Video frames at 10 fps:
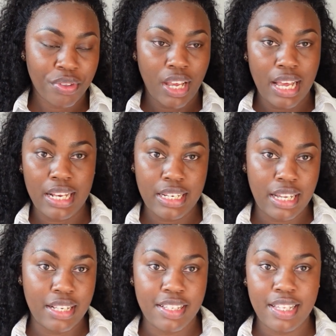
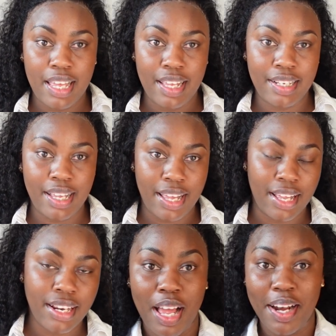edit. And
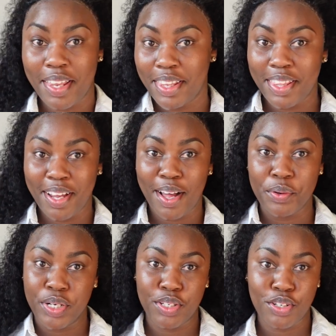another thing I
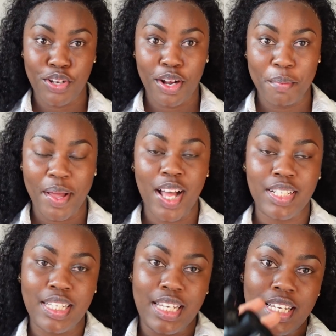want to talk
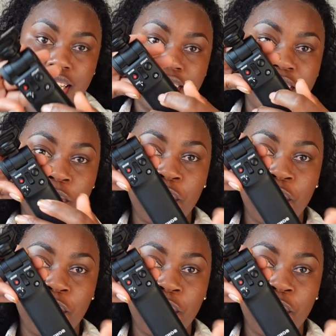about is